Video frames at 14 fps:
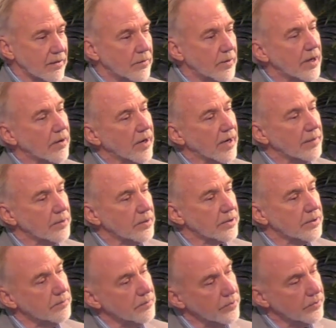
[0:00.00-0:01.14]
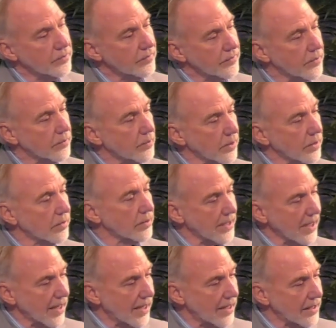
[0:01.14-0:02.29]
we are able to move the world
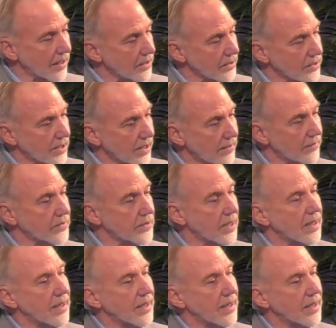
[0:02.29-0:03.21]
and ourselves